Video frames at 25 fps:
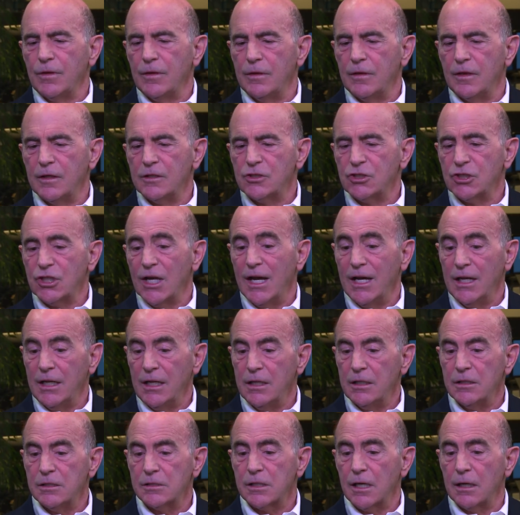the
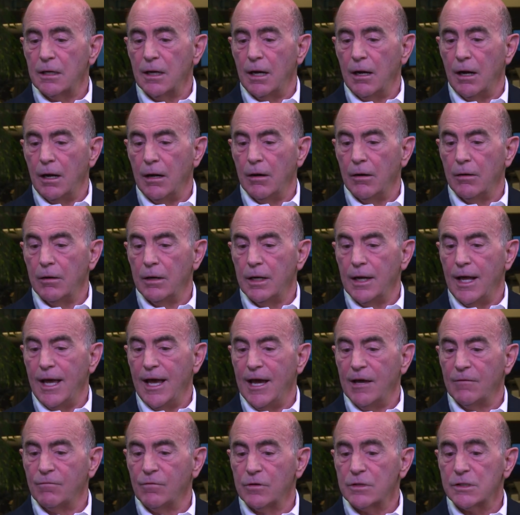Chinese are an
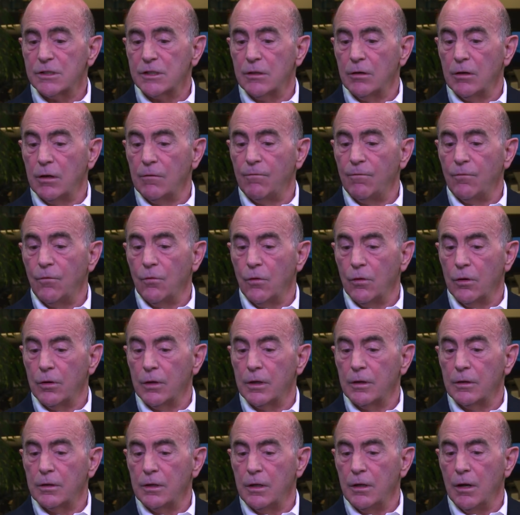adversary for
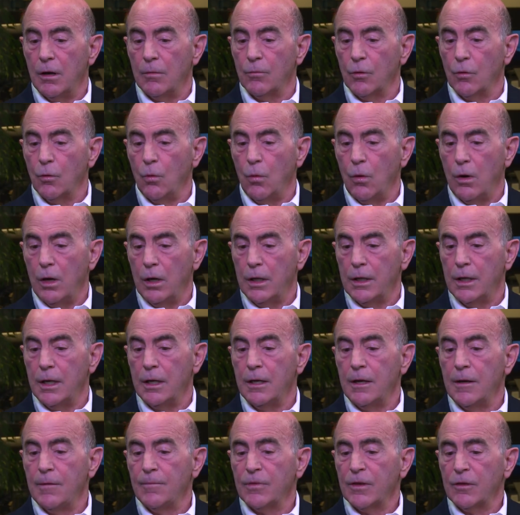number one,
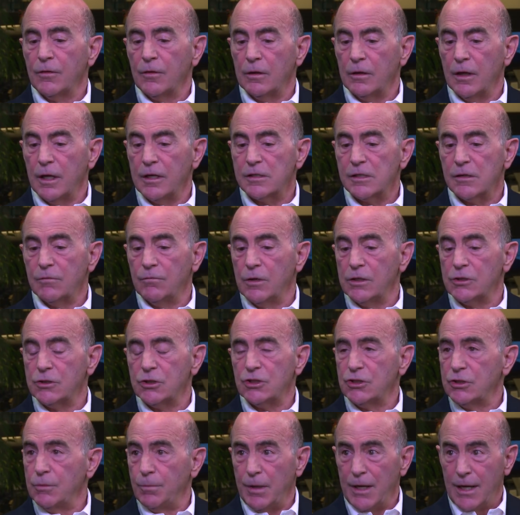the likes of
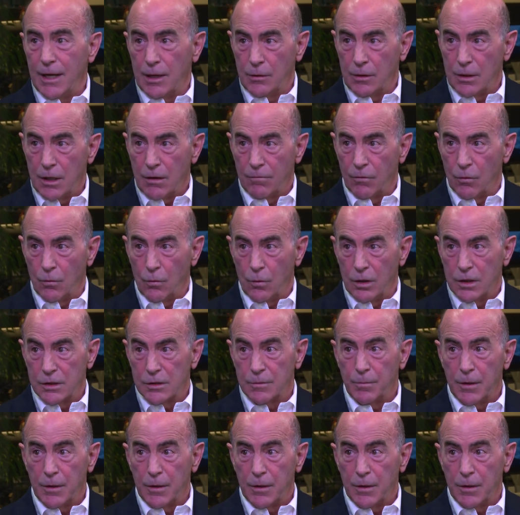which Japan never was.